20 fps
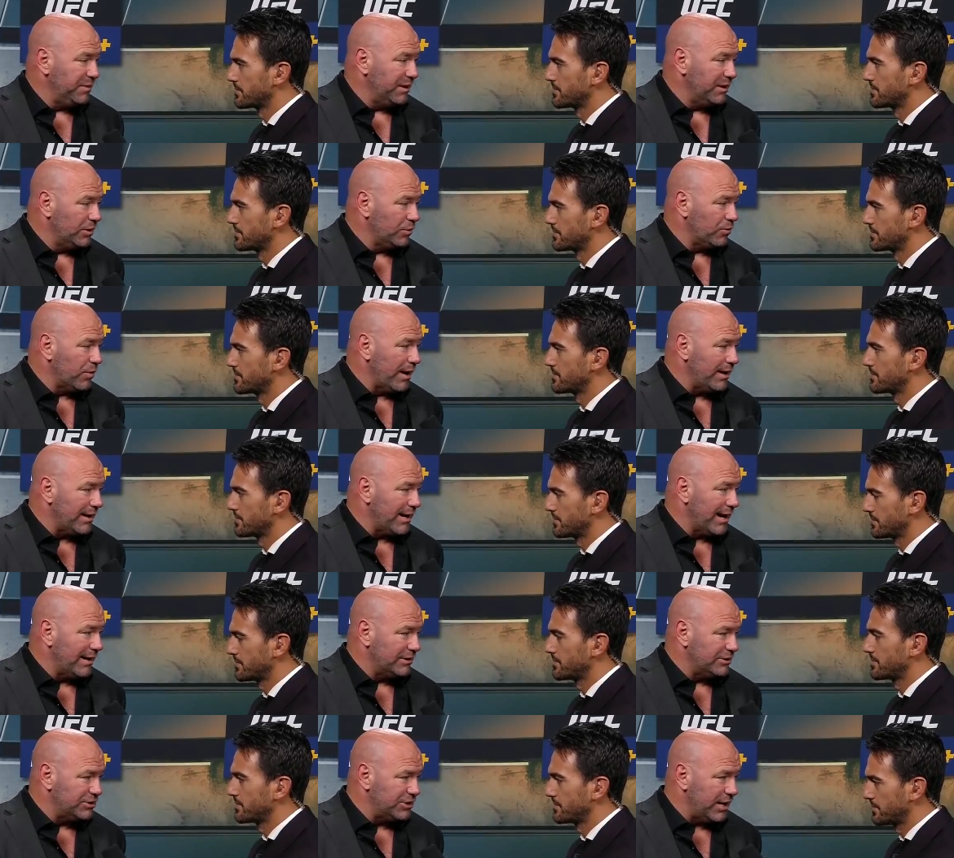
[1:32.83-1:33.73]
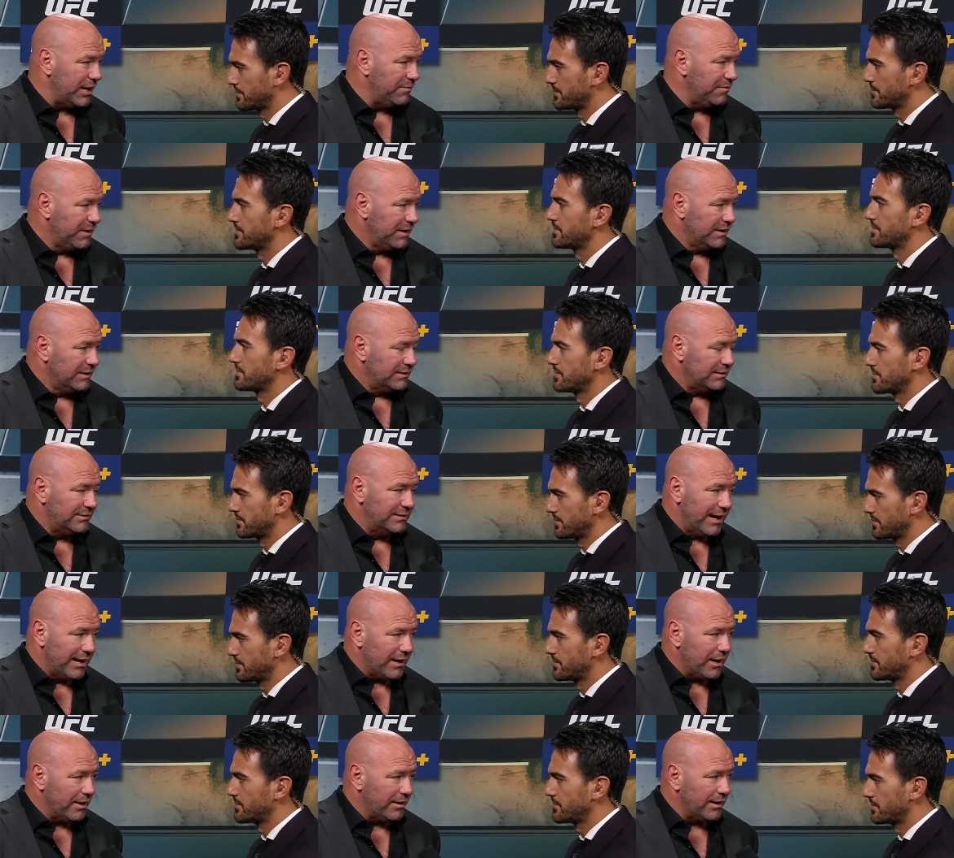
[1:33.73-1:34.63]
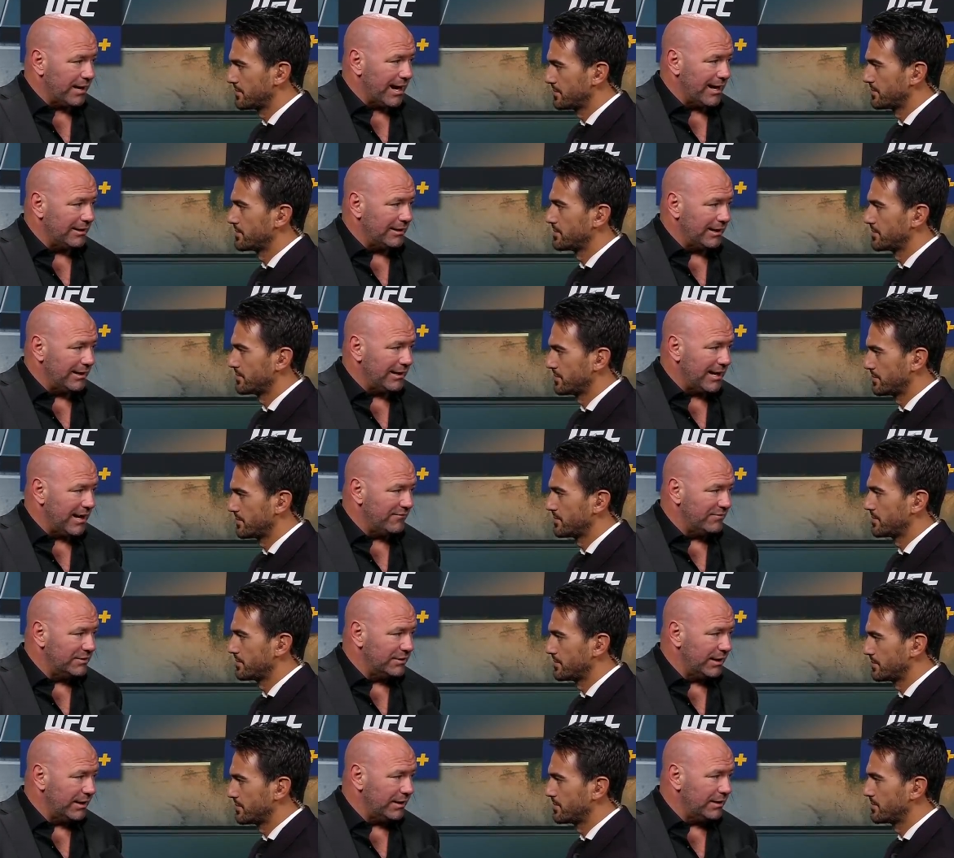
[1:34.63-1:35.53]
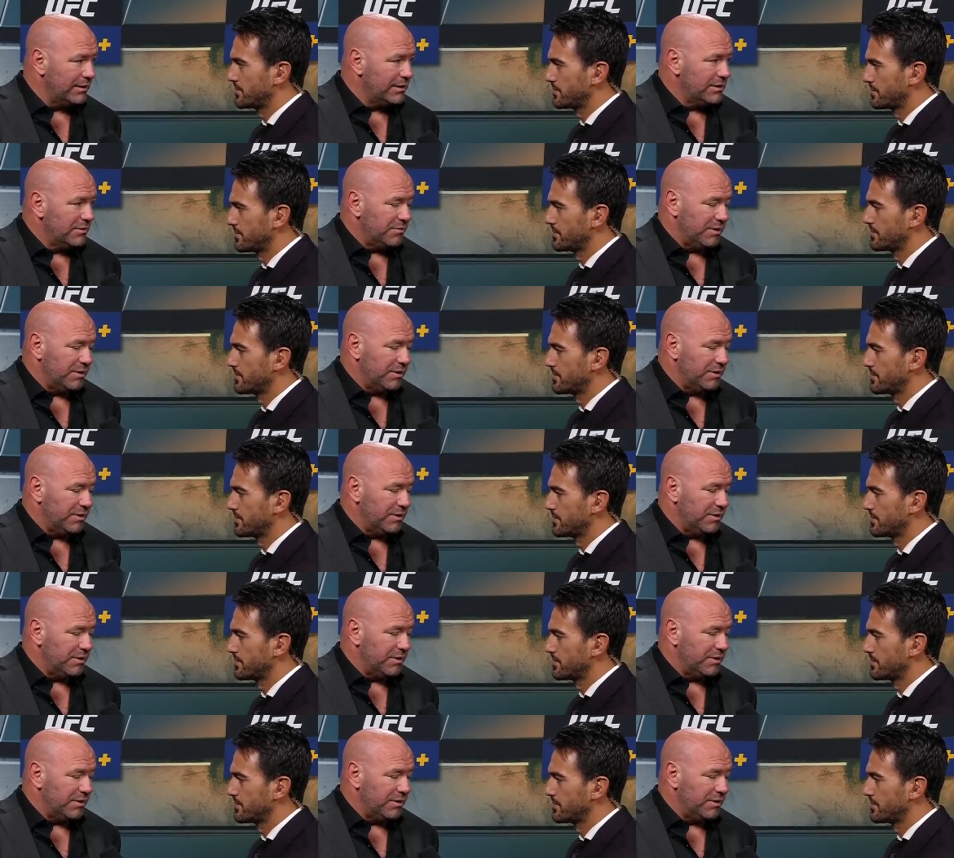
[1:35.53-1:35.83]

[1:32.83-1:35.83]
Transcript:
Speaker 1: be in the right kind of shape to take on a guy like Kevin Lee.